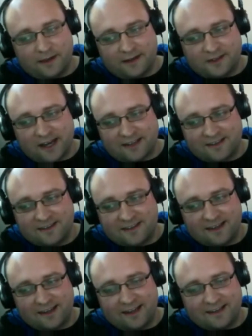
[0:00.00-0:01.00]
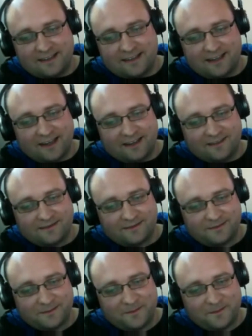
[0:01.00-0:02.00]
I think Jackson's still editing it. Stay
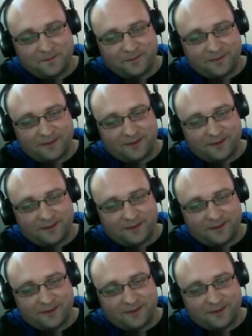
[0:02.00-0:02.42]
tuned for that,